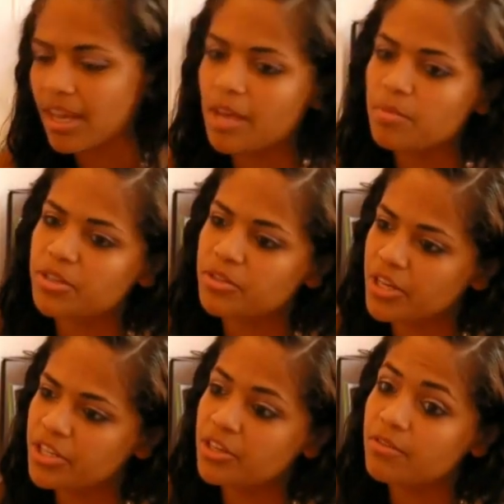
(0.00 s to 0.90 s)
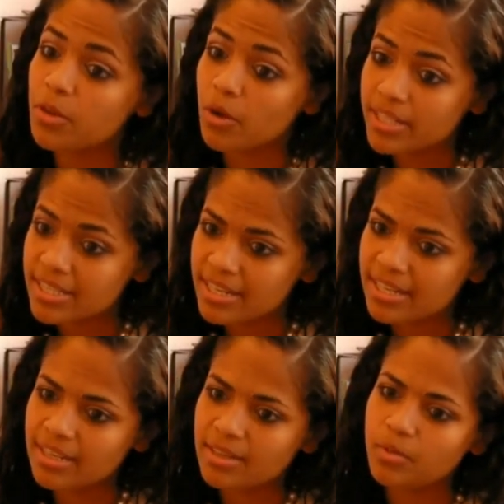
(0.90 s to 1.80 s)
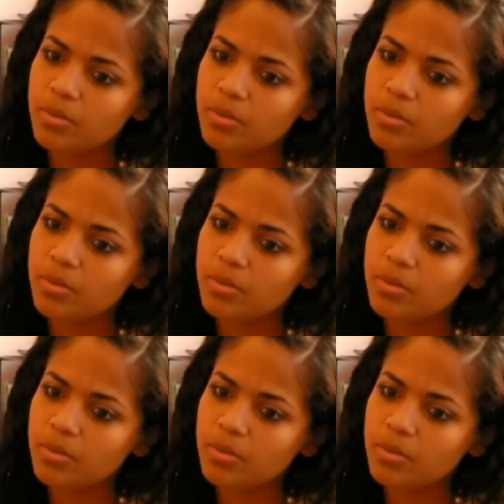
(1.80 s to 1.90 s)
Administration of New York City.